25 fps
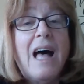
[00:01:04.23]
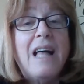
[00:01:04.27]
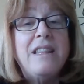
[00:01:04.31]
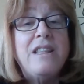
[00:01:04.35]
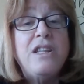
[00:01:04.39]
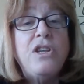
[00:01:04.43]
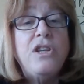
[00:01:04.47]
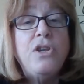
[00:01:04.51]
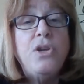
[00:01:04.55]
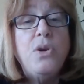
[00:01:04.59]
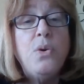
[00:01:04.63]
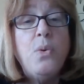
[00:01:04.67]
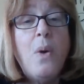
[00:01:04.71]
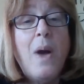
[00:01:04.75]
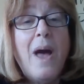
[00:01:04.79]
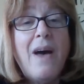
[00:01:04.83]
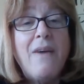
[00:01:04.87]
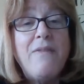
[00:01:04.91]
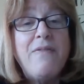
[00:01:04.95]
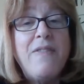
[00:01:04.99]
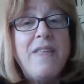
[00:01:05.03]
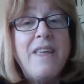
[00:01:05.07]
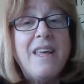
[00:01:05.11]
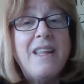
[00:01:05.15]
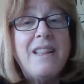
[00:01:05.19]
you
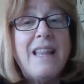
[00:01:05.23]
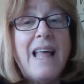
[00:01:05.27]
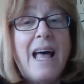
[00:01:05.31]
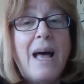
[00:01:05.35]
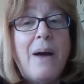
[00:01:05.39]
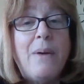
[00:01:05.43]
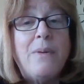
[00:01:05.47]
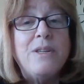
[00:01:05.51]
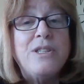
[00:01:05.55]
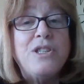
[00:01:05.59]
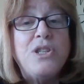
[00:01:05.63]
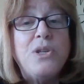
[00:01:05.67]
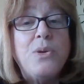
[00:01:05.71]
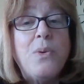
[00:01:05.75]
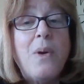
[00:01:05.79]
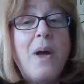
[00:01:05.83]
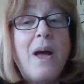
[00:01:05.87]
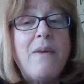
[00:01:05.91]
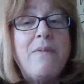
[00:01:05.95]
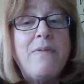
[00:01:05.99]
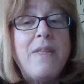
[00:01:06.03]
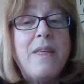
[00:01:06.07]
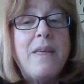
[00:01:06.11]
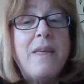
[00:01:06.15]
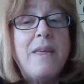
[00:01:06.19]
have the allowance, you
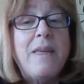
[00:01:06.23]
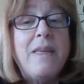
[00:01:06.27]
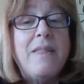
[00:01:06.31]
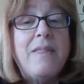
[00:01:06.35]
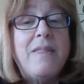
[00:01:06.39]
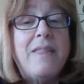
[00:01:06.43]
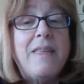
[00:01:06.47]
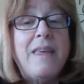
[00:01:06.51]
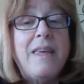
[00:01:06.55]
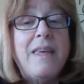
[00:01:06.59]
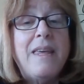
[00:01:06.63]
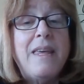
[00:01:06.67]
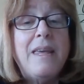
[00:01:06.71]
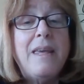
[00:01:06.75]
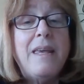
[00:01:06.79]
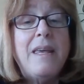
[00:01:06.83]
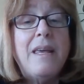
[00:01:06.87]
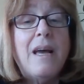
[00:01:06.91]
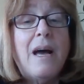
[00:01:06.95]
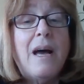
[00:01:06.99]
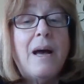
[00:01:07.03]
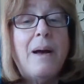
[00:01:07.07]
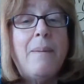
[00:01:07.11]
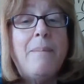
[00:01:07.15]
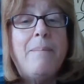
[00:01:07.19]
have the
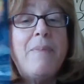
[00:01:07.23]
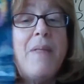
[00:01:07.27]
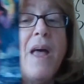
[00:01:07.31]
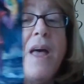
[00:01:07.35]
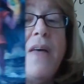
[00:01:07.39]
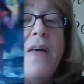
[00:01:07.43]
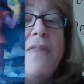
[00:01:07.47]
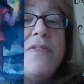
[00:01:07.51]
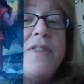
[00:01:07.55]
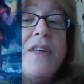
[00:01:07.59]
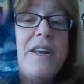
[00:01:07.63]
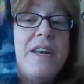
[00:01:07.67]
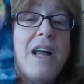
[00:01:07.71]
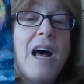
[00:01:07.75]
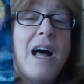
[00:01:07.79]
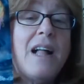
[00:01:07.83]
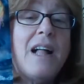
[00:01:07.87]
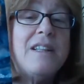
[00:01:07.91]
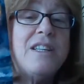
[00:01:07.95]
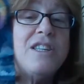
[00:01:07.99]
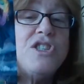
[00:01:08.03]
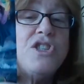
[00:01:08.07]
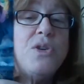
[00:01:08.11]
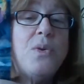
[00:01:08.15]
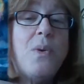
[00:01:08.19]

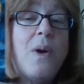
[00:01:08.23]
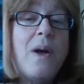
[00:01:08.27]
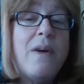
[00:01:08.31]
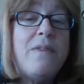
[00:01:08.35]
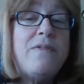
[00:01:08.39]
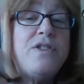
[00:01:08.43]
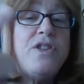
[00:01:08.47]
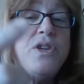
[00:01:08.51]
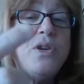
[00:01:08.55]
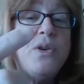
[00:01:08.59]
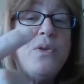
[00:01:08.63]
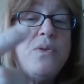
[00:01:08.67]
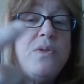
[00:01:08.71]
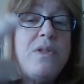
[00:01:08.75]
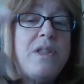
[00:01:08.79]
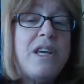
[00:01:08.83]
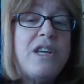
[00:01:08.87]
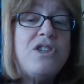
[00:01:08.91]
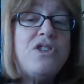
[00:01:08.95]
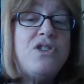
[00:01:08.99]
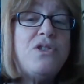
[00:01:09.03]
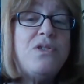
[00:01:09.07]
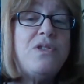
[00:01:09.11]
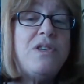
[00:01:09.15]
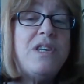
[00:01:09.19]
knowledge. You have two
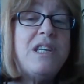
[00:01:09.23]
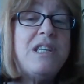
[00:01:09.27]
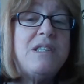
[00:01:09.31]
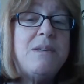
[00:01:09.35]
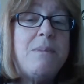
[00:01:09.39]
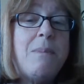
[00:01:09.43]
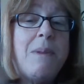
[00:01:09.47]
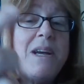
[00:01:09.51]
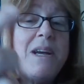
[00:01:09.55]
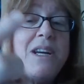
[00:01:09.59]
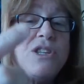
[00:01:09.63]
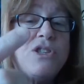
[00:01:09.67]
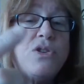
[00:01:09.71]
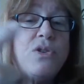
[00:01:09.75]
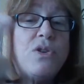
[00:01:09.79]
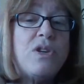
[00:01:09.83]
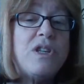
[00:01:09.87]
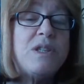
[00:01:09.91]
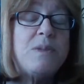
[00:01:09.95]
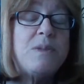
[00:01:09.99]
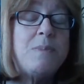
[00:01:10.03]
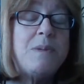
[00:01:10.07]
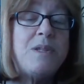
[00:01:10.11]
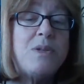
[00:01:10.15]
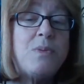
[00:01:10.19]
things you need to make a
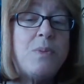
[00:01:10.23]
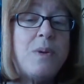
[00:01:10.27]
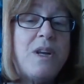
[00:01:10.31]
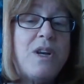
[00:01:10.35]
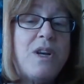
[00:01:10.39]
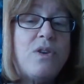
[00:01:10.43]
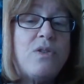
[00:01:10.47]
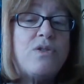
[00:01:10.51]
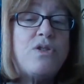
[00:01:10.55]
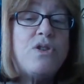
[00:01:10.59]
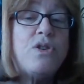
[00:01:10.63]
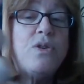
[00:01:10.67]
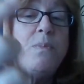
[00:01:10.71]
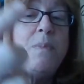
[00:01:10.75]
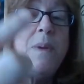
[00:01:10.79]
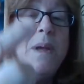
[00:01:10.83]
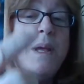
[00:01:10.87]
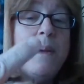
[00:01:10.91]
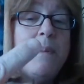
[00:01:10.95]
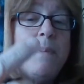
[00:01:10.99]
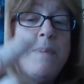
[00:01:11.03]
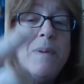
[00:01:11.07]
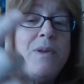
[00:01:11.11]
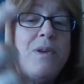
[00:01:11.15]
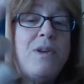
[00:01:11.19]
choice between, or two
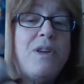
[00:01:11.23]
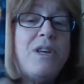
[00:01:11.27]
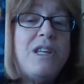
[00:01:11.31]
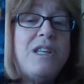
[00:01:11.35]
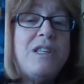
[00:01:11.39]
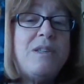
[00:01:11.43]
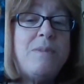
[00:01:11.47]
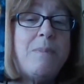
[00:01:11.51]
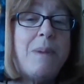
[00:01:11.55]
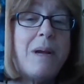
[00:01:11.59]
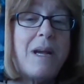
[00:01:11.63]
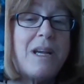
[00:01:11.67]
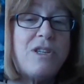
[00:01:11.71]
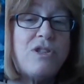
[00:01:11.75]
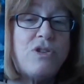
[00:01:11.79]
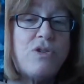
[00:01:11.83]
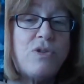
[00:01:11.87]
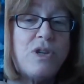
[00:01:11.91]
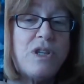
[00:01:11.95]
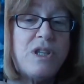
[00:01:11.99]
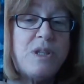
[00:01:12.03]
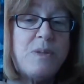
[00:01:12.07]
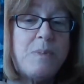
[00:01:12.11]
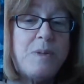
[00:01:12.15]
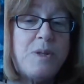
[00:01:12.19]
people you need to make a
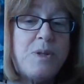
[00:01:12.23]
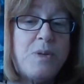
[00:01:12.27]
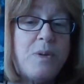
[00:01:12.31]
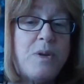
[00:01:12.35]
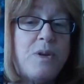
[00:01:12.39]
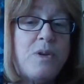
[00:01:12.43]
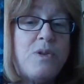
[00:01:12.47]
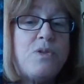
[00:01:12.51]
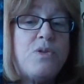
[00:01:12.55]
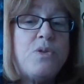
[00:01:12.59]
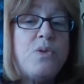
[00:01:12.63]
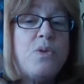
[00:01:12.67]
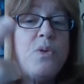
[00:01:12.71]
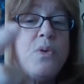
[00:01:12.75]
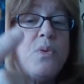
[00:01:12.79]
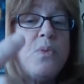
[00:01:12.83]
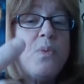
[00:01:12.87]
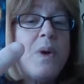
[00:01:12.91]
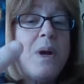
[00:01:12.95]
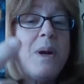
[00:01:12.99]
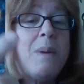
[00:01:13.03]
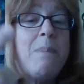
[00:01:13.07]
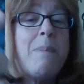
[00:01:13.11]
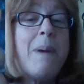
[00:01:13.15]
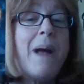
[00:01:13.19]
choice between, or two
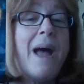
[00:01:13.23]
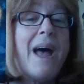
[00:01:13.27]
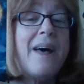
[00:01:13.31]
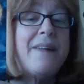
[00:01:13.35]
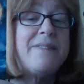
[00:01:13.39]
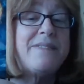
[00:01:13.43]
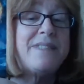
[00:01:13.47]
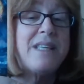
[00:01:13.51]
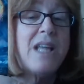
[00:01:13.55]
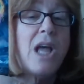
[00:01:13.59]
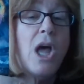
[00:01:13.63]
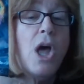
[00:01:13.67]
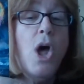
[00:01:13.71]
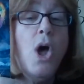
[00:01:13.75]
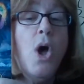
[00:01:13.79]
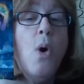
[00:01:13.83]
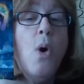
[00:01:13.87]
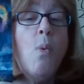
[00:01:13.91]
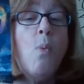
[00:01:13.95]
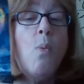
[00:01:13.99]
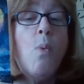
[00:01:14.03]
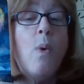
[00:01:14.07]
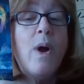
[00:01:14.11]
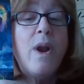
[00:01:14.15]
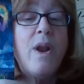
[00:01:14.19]
career paths,
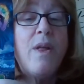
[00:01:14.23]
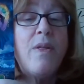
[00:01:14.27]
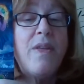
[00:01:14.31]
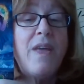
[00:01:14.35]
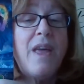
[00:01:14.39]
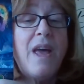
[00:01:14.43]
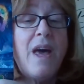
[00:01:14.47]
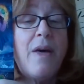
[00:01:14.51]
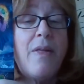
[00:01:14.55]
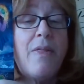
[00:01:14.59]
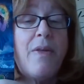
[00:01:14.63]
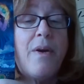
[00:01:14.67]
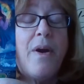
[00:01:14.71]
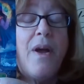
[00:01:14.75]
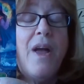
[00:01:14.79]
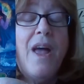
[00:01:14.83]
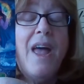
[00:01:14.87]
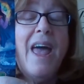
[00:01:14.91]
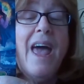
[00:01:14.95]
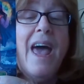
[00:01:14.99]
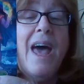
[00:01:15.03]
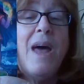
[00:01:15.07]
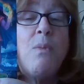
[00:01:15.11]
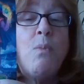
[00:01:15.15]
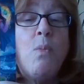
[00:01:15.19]
one or the other.
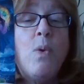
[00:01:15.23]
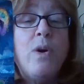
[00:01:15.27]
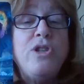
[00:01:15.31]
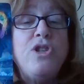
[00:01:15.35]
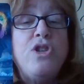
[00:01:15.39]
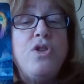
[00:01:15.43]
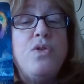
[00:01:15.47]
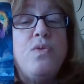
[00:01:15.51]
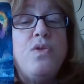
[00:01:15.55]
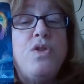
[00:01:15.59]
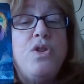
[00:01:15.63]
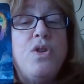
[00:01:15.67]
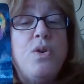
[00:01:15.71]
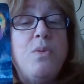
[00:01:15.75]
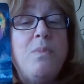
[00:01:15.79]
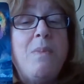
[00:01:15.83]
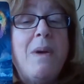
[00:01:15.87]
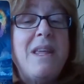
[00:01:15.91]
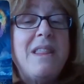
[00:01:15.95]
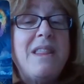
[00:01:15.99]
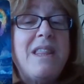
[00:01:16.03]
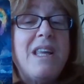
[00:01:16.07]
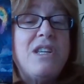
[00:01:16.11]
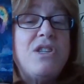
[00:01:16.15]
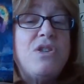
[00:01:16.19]
And once you do
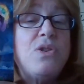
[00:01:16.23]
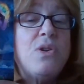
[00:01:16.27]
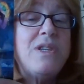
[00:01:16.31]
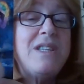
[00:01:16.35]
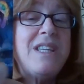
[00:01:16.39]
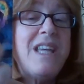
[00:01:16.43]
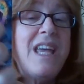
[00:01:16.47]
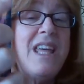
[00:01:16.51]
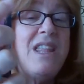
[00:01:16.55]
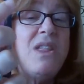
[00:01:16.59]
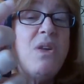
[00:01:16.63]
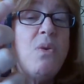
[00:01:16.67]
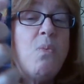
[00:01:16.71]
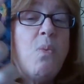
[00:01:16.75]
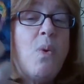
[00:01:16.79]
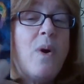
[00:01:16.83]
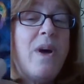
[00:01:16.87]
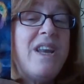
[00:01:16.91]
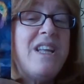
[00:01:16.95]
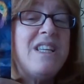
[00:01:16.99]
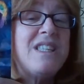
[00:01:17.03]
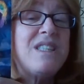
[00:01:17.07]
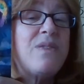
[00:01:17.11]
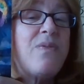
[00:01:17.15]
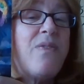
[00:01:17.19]
make that choice, either
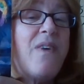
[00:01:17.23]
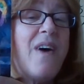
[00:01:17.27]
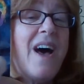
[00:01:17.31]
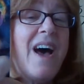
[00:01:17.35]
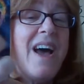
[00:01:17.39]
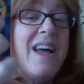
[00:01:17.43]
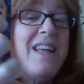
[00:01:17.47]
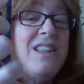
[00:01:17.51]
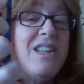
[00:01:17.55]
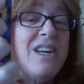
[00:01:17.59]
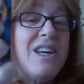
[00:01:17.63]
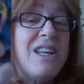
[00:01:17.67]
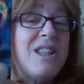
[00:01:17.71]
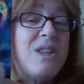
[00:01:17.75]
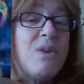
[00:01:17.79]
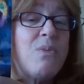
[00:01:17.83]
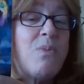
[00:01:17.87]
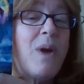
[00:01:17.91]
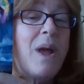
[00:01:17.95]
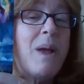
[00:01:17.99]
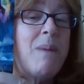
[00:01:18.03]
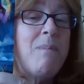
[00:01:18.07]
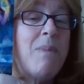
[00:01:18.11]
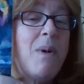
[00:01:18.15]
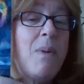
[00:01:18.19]
one is fine. Look at the
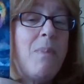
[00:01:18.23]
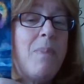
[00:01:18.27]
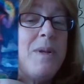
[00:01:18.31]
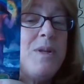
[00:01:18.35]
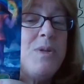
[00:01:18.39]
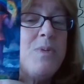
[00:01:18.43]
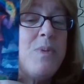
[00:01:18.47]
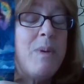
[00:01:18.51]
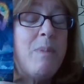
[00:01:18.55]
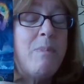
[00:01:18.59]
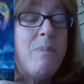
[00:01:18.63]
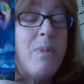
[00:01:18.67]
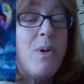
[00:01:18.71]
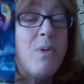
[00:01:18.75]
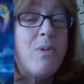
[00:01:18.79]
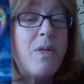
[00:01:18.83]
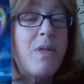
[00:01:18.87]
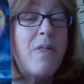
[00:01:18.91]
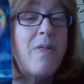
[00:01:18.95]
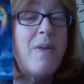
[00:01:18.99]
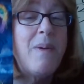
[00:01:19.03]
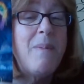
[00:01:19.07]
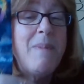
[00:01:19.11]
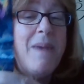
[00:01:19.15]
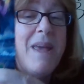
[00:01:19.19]
rainbow between both
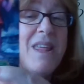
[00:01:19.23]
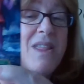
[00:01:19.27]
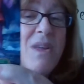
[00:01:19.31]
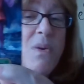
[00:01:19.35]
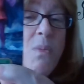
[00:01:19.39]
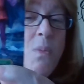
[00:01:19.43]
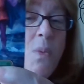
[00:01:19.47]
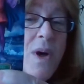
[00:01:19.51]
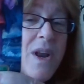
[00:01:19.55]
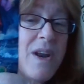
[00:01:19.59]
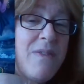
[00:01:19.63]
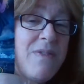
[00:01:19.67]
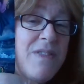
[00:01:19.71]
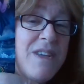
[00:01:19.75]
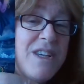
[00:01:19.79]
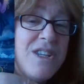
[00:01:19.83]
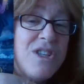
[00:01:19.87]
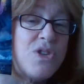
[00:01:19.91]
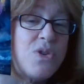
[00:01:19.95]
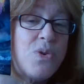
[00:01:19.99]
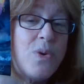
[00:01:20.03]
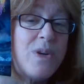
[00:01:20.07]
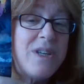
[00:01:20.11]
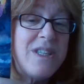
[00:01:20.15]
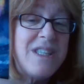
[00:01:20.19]
of them. Either one of these
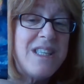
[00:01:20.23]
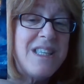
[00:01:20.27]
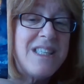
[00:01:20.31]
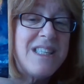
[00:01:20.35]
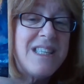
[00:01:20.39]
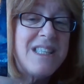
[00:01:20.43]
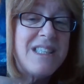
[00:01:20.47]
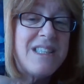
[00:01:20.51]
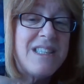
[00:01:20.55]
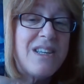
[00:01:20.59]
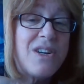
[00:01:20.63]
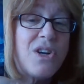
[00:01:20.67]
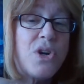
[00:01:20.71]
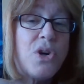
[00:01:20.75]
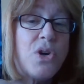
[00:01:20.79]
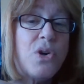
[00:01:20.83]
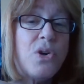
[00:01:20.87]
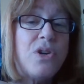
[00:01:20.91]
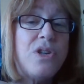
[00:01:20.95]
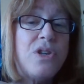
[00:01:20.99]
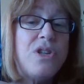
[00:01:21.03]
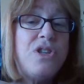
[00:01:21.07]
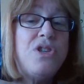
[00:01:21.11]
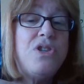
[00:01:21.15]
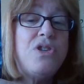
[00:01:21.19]
choices is a
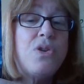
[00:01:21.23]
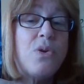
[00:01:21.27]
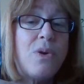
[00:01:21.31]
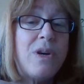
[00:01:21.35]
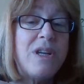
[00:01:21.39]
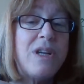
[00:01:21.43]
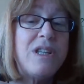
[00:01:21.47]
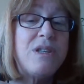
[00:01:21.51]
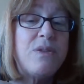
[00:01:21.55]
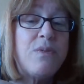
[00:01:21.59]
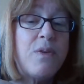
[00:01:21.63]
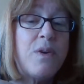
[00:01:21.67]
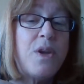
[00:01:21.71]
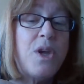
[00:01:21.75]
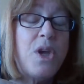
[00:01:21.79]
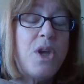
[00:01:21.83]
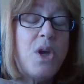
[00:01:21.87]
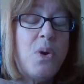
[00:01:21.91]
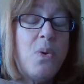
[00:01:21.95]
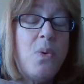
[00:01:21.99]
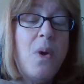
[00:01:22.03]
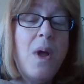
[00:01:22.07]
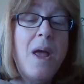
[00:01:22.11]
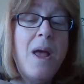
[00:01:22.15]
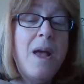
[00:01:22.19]
good choice for
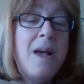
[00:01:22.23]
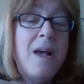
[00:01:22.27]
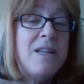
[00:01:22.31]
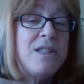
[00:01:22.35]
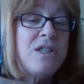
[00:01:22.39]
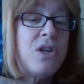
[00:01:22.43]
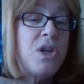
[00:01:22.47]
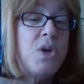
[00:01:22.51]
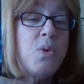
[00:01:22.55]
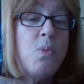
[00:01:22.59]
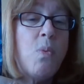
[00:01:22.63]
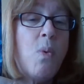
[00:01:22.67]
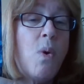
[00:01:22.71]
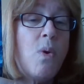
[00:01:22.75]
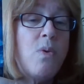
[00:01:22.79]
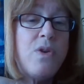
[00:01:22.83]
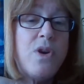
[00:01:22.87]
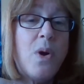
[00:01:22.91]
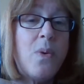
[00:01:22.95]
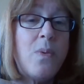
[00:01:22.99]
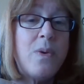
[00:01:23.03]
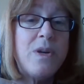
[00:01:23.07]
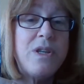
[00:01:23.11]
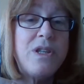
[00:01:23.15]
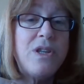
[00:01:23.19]
you. So you won't
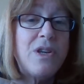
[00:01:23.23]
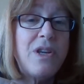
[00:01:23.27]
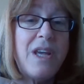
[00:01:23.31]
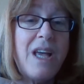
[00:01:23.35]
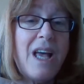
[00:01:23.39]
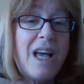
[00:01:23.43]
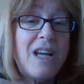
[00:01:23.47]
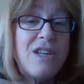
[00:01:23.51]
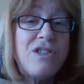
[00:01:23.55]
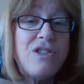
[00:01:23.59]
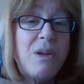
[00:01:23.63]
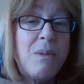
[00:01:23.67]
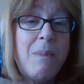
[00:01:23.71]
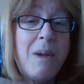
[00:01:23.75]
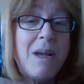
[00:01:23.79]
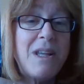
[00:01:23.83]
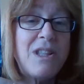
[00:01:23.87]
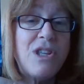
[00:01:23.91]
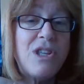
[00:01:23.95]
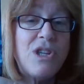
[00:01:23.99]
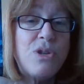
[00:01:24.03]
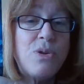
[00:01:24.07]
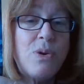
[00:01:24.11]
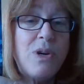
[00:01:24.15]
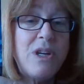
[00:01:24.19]
know until you actually make
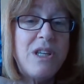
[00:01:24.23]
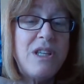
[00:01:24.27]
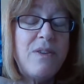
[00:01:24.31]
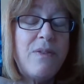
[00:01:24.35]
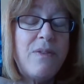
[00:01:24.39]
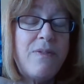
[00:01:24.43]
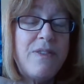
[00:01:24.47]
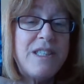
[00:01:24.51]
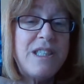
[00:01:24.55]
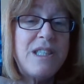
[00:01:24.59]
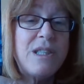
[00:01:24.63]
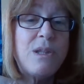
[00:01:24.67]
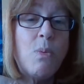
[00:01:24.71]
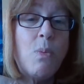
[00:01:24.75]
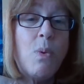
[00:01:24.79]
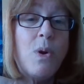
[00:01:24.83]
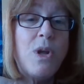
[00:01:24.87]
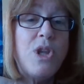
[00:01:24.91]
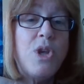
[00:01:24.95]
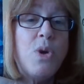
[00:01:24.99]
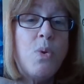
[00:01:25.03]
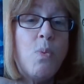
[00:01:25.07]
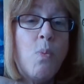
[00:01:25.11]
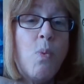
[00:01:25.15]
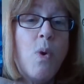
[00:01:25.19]
the choice if it's the
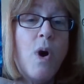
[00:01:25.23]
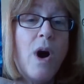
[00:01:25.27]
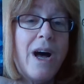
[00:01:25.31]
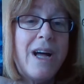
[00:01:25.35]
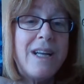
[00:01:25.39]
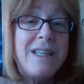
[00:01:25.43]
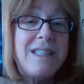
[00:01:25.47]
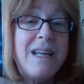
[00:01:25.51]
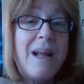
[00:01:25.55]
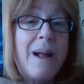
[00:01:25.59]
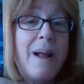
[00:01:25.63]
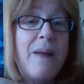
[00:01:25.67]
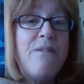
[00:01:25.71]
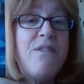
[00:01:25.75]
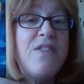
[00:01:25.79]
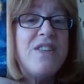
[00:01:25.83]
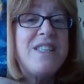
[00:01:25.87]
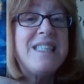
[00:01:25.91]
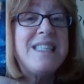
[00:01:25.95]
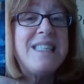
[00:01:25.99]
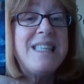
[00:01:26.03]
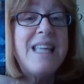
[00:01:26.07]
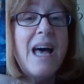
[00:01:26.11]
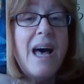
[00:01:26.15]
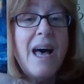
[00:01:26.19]
one you want. If
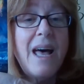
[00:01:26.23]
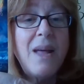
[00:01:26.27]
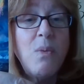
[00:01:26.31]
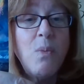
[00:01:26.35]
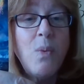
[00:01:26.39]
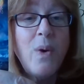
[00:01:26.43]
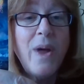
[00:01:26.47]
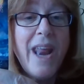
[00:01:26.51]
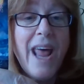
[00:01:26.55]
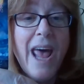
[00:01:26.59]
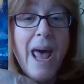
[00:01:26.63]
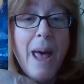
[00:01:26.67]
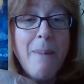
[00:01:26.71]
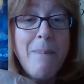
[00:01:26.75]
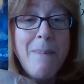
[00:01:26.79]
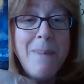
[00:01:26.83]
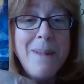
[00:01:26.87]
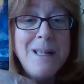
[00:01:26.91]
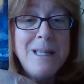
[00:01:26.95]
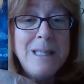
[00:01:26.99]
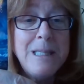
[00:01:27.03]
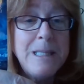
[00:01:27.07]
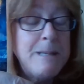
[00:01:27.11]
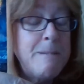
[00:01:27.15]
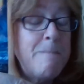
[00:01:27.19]
it's not, what
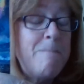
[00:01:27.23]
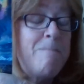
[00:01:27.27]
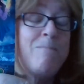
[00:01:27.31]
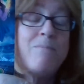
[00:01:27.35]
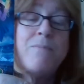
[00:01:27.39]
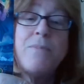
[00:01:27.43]
happens?